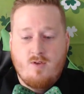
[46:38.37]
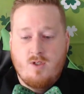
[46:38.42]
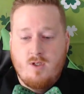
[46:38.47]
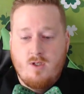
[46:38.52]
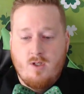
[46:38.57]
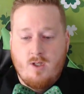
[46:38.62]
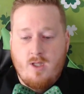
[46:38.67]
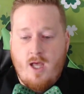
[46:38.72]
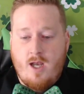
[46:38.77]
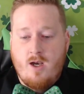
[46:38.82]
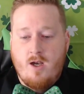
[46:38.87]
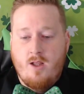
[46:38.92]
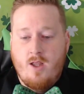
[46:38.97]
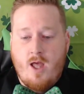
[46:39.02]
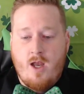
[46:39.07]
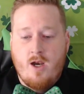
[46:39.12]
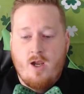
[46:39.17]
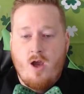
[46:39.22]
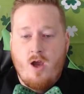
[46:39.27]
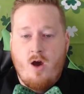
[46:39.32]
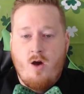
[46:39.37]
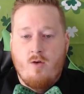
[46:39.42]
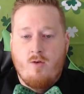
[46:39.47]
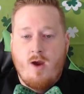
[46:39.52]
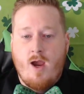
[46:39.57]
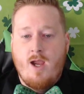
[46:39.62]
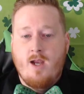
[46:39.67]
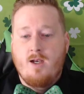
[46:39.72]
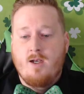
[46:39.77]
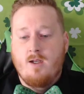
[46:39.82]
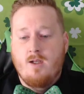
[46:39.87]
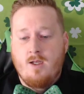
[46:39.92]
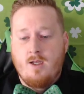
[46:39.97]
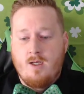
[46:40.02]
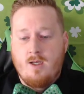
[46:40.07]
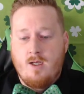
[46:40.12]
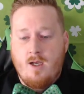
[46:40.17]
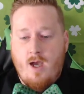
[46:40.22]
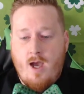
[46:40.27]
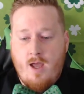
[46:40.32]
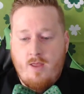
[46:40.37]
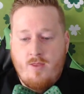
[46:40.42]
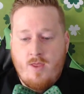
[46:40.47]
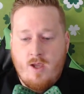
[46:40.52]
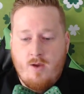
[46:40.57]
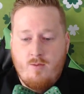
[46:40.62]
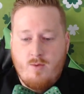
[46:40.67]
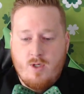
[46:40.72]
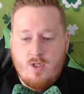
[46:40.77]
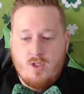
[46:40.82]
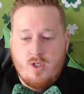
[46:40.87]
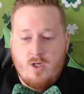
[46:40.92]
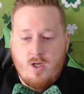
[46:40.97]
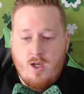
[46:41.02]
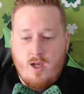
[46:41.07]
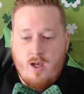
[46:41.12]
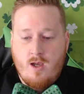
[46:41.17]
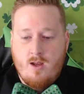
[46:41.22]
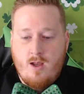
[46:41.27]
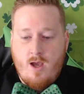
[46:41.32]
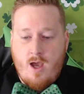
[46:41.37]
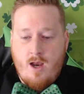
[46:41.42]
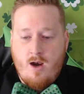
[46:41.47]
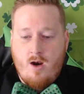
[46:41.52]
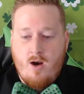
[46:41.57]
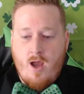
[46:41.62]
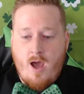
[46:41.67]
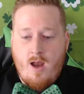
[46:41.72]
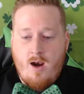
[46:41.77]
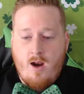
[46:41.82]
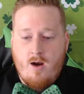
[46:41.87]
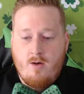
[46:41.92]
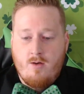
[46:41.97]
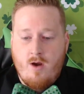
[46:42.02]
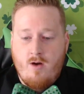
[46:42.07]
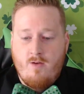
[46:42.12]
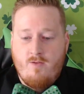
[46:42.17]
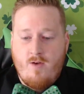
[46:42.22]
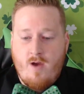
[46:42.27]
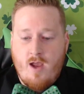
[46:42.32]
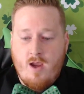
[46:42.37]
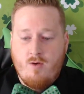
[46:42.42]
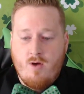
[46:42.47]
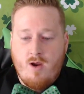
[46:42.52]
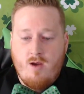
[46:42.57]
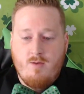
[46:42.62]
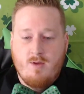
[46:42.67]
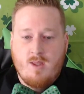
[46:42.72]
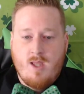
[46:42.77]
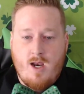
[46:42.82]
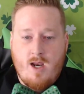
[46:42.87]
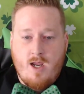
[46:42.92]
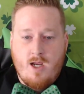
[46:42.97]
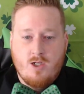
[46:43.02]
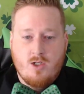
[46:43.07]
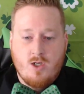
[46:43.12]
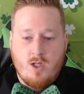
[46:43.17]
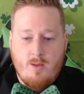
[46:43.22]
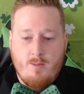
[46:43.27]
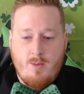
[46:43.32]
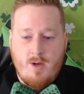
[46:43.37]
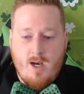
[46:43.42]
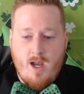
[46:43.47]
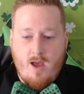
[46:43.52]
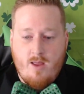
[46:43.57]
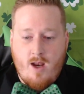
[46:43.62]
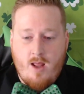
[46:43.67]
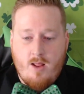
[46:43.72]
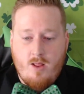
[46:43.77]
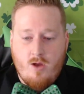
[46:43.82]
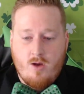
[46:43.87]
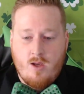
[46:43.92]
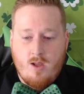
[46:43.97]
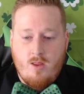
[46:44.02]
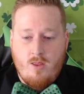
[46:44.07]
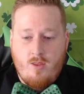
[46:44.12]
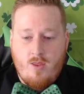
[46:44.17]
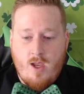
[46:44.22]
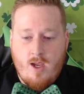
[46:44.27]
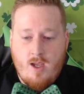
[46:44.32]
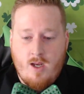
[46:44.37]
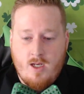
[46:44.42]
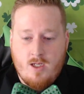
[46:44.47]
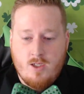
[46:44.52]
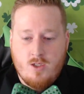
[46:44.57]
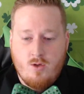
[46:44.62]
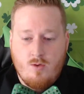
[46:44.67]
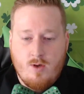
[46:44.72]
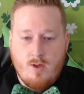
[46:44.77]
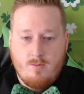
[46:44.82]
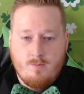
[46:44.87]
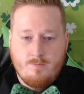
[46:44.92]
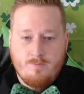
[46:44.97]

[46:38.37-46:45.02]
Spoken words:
let it go, right? I think we should. I don't know if I agree with that age limit now that I'm thinking into it.